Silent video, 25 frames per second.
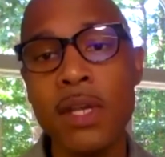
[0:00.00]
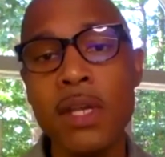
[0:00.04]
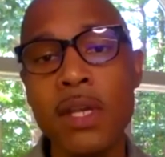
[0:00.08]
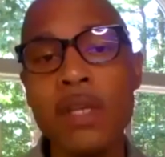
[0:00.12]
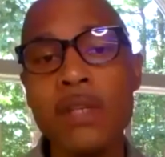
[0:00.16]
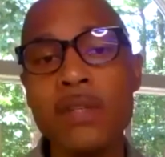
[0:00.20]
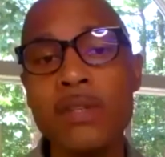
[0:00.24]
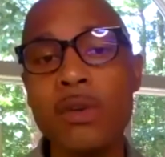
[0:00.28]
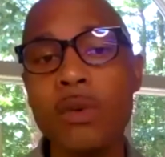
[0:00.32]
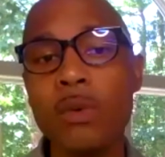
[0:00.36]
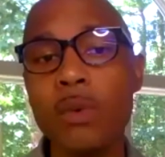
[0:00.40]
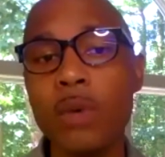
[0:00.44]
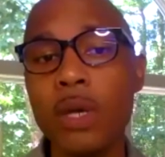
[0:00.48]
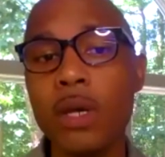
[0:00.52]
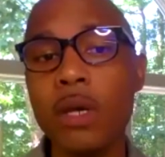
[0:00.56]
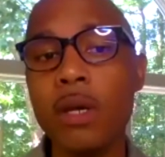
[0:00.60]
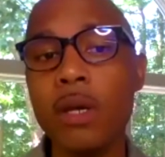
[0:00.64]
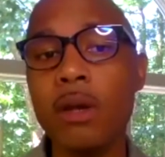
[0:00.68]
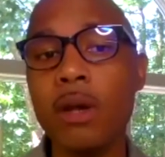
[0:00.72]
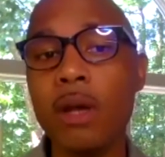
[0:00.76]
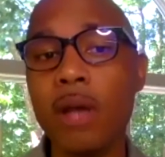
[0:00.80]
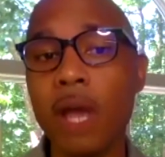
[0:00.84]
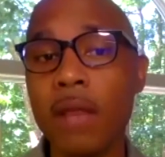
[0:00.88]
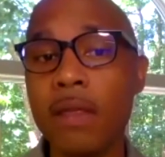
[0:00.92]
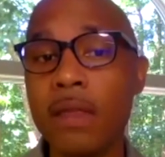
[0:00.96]
So
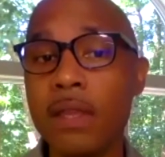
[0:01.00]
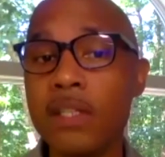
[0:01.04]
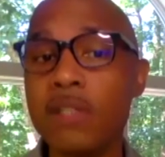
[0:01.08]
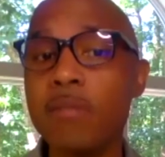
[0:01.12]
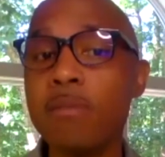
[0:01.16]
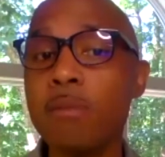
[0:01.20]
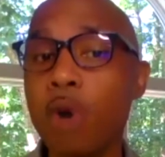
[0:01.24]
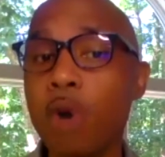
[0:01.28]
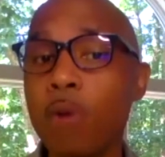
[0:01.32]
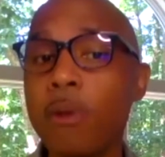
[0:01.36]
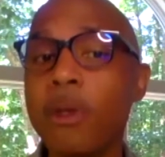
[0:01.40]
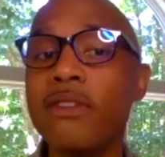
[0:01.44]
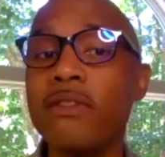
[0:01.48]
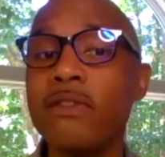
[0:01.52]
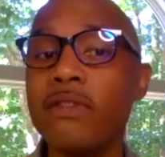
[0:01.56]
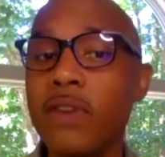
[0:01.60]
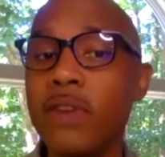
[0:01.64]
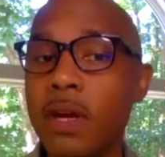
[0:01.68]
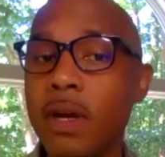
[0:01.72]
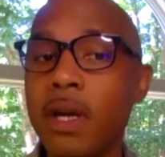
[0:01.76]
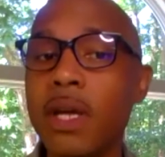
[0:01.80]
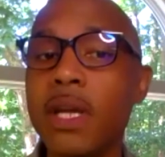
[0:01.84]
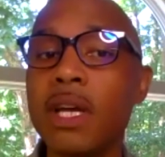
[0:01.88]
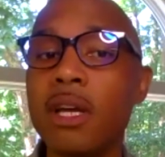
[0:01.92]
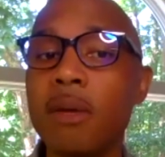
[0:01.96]
we're at this moment
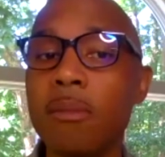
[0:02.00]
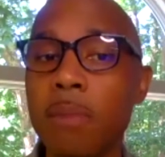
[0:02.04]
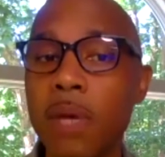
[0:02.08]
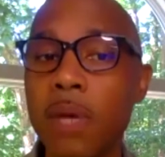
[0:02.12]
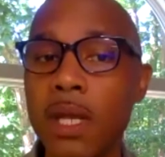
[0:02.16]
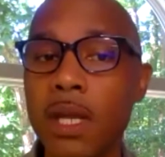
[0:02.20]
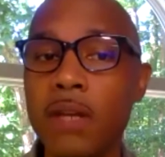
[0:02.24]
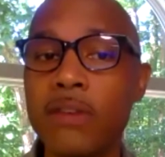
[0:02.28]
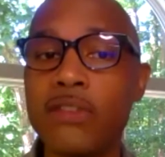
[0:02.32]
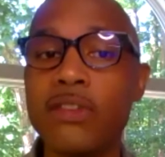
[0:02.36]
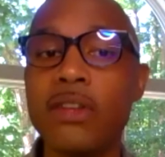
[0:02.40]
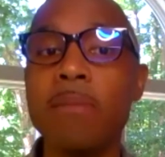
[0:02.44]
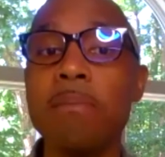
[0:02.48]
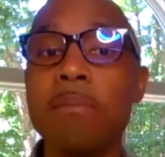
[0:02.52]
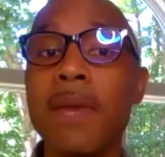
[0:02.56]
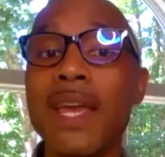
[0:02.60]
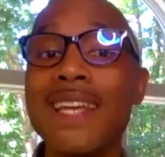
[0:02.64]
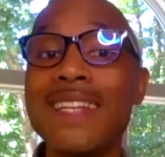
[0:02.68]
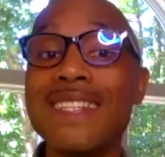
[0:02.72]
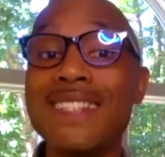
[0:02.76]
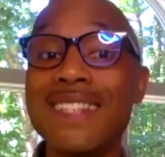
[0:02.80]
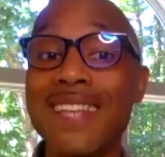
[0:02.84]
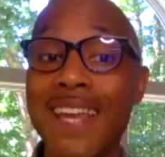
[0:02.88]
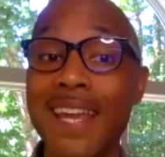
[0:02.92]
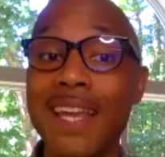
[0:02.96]
very committed to
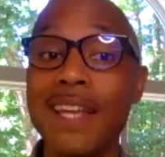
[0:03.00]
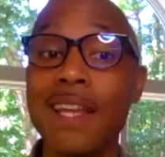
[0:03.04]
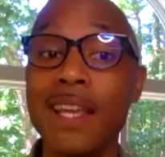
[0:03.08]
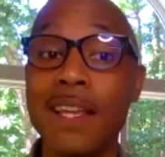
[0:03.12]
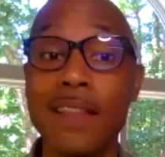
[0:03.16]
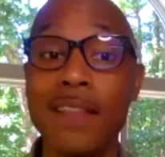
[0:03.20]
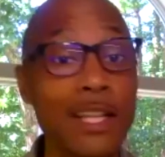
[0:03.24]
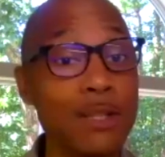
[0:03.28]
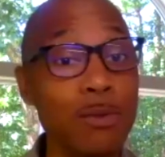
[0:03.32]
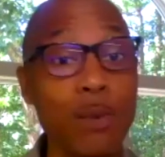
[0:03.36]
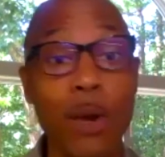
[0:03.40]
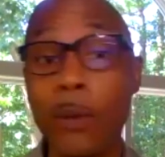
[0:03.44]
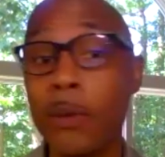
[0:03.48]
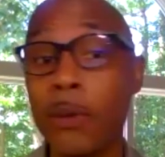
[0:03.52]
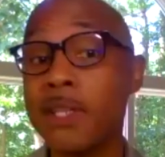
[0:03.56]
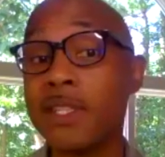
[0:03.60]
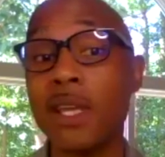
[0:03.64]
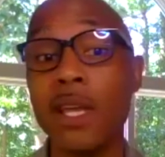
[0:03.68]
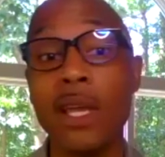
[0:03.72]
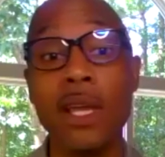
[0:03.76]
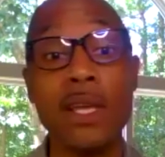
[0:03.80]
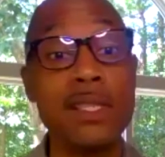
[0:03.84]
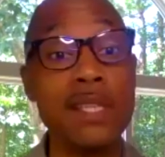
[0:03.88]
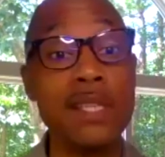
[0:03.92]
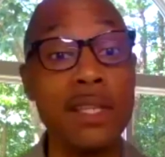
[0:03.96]
maintaining. That's why we're
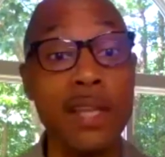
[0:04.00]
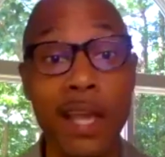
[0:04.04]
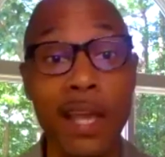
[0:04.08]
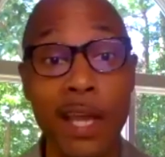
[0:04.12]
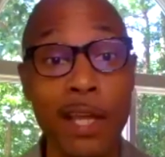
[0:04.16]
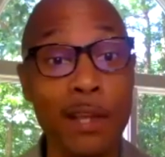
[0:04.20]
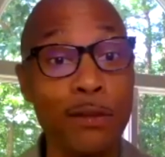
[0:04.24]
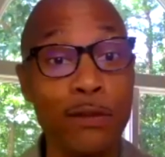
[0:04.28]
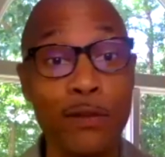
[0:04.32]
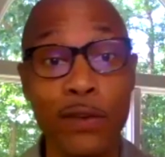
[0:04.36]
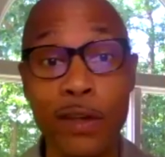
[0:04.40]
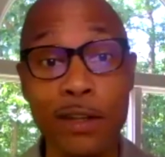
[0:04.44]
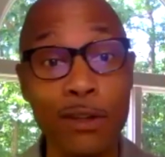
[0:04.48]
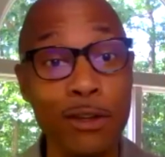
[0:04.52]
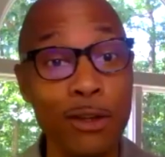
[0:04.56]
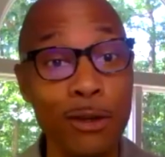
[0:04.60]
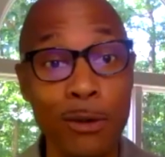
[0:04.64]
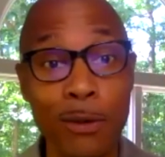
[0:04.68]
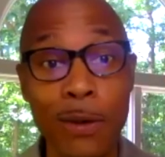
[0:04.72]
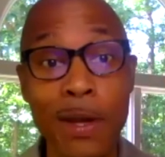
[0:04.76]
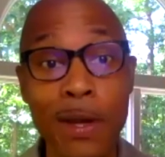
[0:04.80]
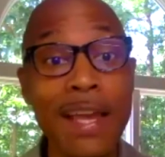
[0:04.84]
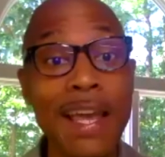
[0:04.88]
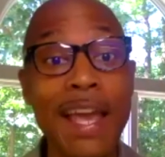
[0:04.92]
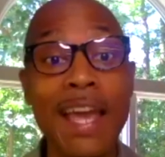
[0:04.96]
saying it's an eighth venue
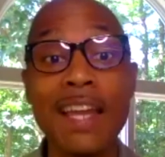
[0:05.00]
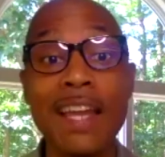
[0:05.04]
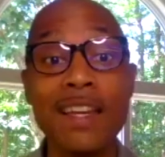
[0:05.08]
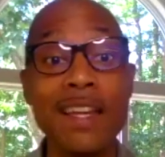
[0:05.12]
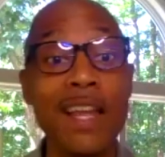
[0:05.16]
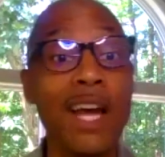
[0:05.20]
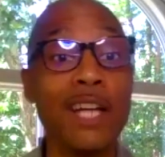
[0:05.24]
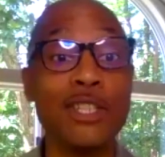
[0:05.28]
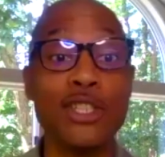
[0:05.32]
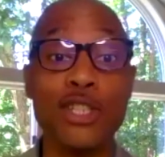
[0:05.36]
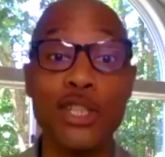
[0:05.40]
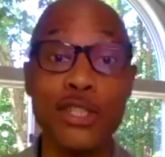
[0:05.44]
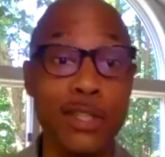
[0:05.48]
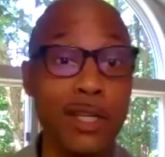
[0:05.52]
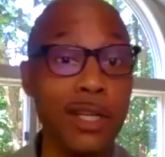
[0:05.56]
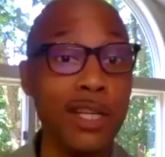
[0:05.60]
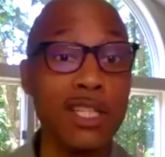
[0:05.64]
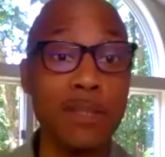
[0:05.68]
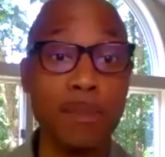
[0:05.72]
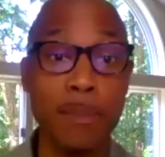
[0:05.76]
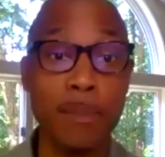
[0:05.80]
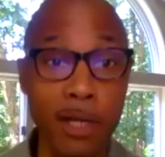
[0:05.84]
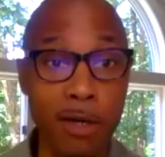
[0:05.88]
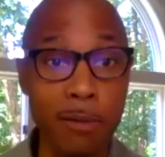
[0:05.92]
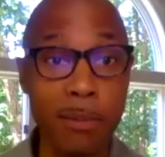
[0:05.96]
and yeah. not just an
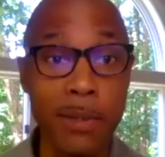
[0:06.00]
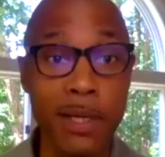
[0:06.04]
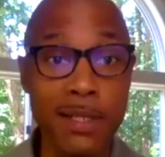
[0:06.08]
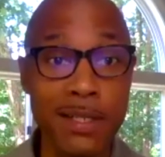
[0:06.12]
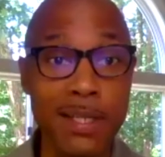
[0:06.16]
experiment.